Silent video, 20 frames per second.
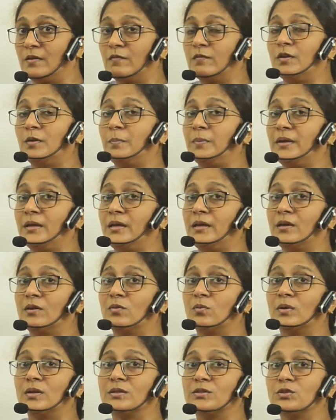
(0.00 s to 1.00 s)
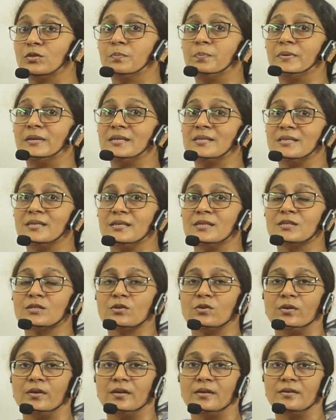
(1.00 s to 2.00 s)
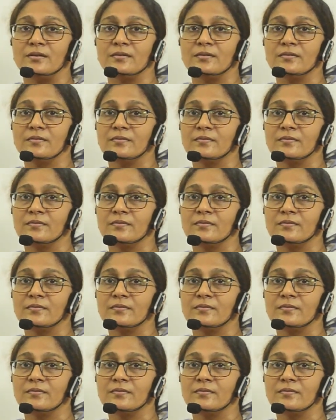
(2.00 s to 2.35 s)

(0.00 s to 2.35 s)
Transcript: will be equal to PC squared.